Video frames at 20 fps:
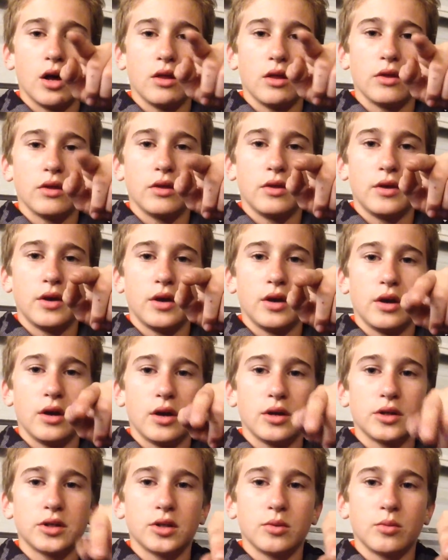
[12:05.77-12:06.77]
the
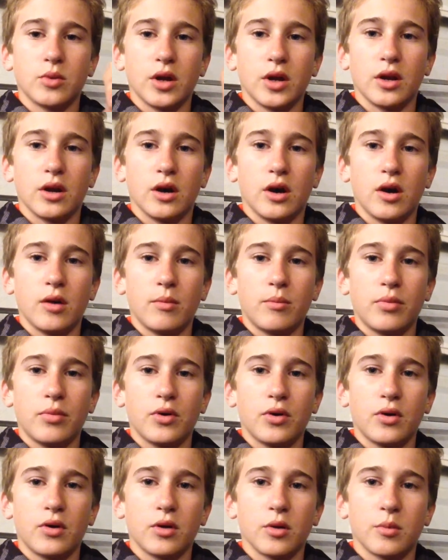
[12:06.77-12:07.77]
engine went up.
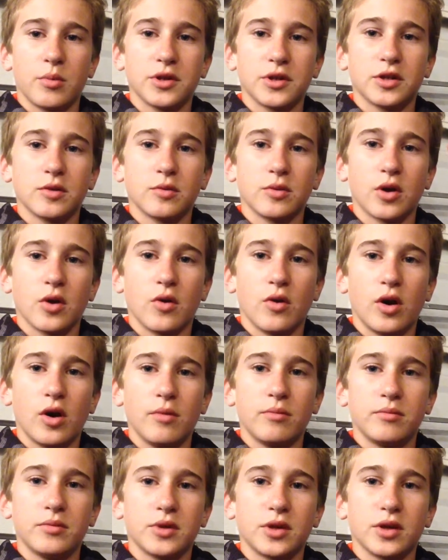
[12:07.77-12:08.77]
The piston would go
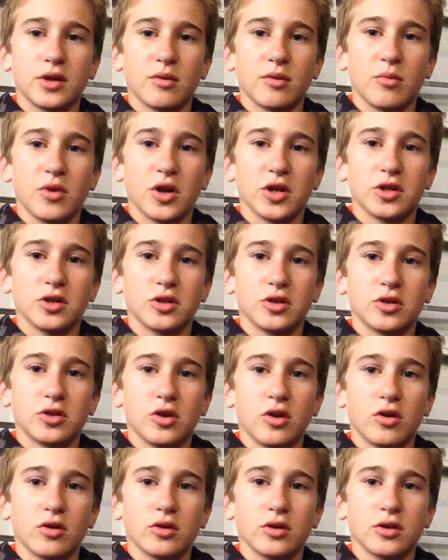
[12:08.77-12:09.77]
up, the compression
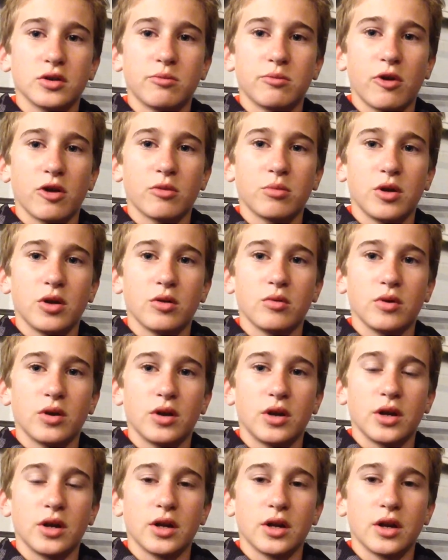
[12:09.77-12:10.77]
stroke spark plug
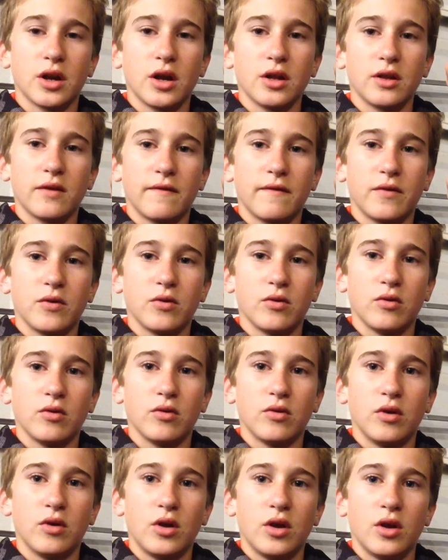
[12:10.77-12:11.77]
would ignite the
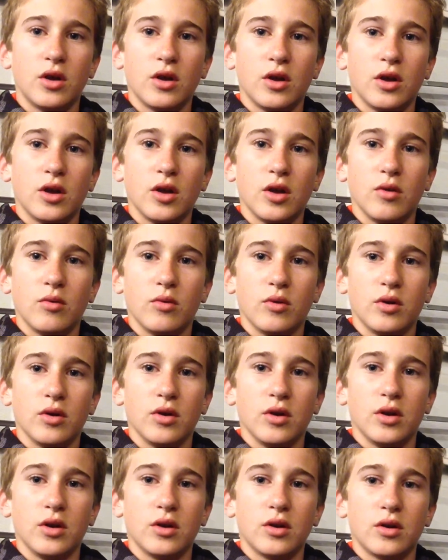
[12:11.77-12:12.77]
fuel. It would,